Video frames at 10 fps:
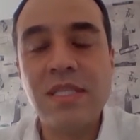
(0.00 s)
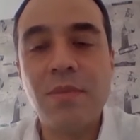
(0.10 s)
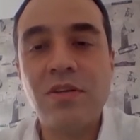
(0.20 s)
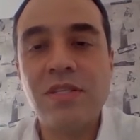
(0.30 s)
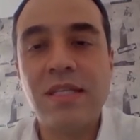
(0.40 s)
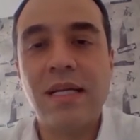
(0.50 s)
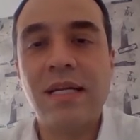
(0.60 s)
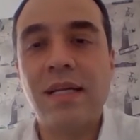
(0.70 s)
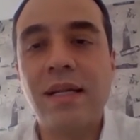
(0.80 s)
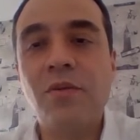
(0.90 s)

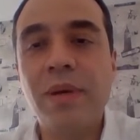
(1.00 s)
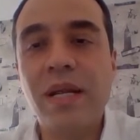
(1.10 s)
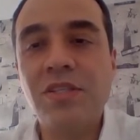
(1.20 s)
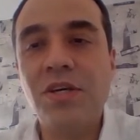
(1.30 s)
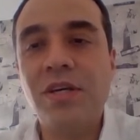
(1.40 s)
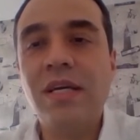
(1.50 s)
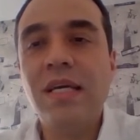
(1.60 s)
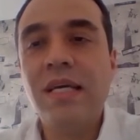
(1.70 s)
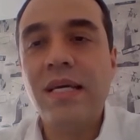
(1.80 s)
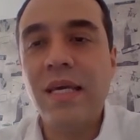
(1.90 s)
1,600
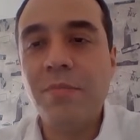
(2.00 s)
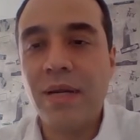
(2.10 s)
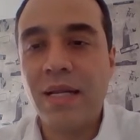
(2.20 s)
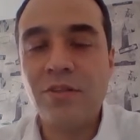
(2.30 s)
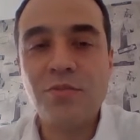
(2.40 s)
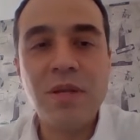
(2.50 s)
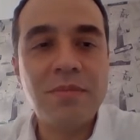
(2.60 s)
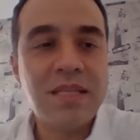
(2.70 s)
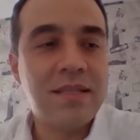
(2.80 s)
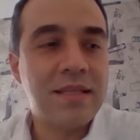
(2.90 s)
kilometers of
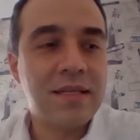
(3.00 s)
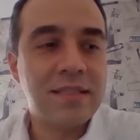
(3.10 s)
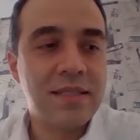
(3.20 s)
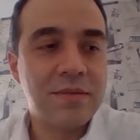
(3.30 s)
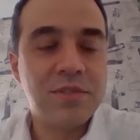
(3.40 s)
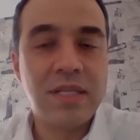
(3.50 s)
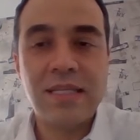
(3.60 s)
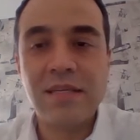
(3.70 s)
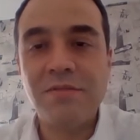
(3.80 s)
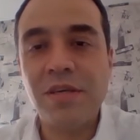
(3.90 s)
line,
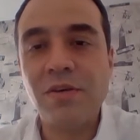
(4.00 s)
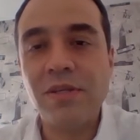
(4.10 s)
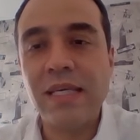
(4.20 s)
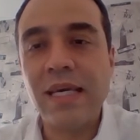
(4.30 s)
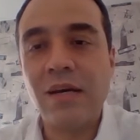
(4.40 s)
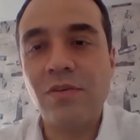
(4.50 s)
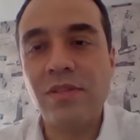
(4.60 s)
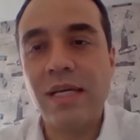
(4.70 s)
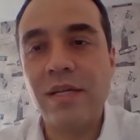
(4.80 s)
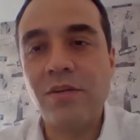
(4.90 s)
and for
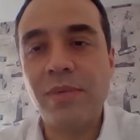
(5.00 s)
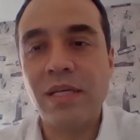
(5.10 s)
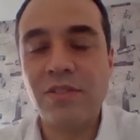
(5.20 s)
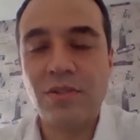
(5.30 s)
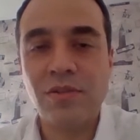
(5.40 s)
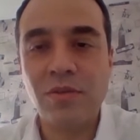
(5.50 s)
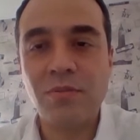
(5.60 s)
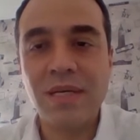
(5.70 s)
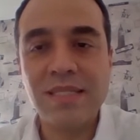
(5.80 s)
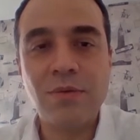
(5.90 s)
all the
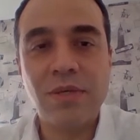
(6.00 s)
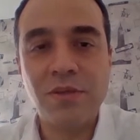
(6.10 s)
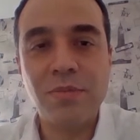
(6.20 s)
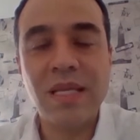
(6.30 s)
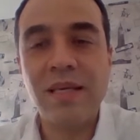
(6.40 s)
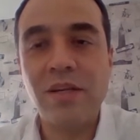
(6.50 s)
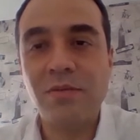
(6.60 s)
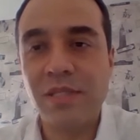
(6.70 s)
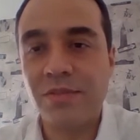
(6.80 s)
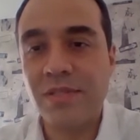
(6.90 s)
products that we
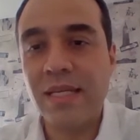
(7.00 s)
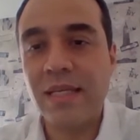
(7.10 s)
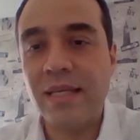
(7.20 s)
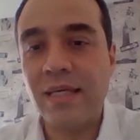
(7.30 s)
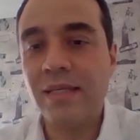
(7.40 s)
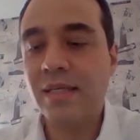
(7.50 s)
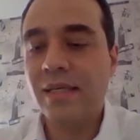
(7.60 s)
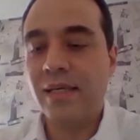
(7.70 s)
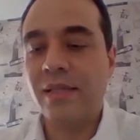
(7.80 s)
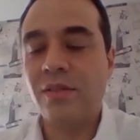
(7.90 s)
have devoted for
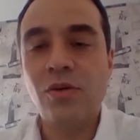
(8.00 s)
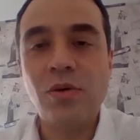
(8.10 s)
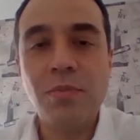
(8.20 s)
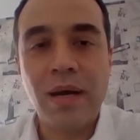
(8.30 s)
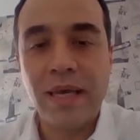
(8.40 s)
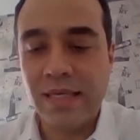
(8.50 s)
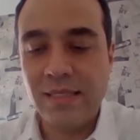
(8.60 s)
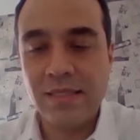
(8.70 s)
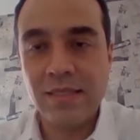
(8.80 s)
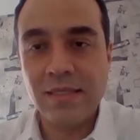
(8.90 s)
setting in
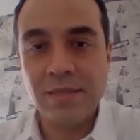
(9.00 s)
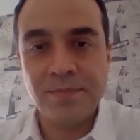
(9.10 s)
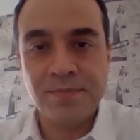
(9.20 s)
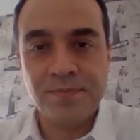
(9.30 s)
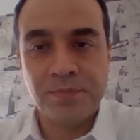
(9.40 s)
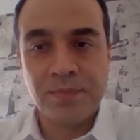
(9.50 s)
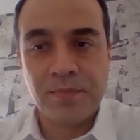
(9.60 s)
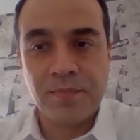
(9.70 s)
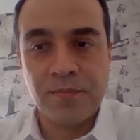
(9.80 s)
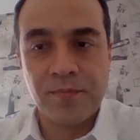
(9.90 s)
operation and for
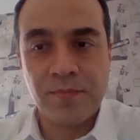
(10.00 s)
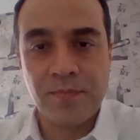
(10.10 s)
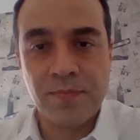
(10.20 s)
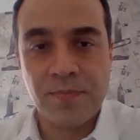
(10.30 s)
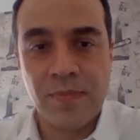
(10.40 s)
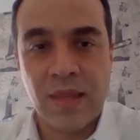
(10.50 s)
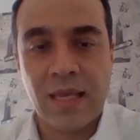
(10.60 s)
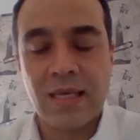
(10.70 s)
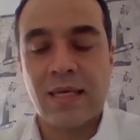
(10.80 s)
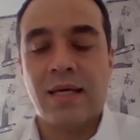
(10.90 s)
2023, we
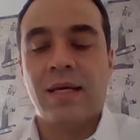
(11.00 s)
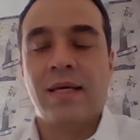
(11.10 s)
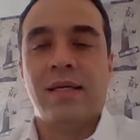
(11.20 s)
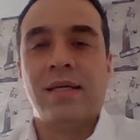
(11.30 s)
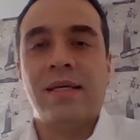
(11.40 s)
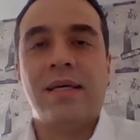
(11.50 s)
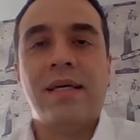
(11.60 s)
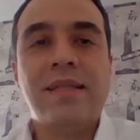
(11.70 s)
have the challenge